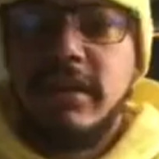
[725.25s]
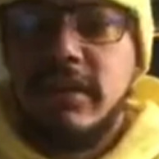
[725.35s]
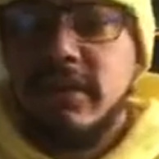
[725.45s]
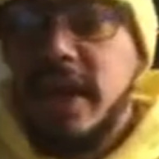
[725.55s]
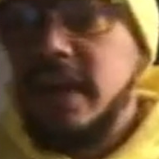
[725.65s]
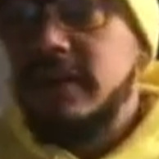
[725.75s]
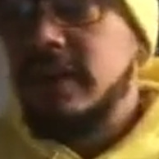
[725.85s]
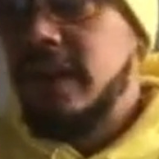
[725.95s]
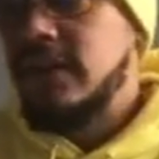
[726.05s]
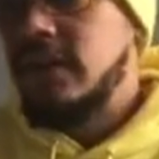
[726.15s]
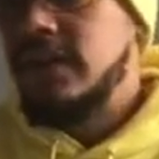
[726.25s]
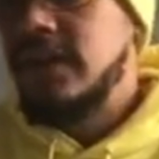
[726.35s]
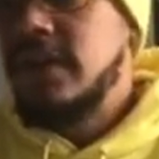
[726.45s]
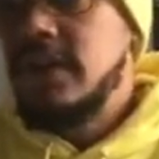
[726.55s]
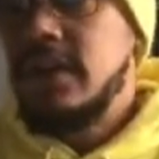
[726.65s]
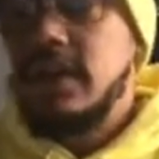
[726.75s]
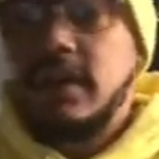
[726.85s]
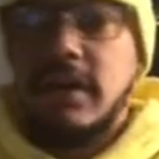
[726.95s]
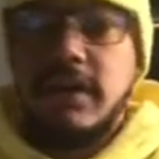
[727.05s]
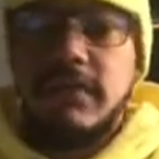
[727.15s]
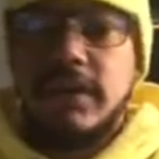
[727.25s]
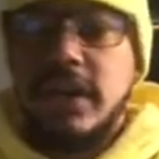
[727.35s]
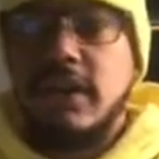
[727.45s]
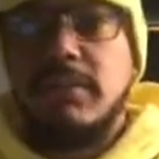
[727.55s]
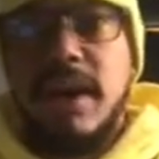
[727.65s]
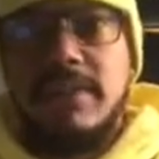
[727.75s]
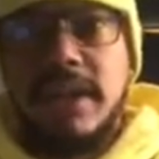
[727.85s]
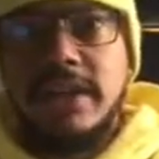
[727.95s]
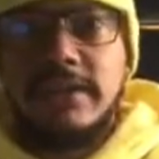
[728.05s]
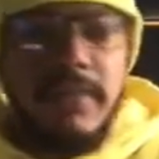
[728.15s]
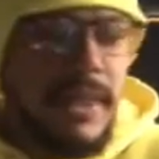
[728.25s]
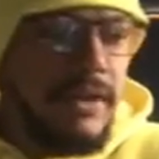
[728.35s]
years ahead in technology uh, of the general population.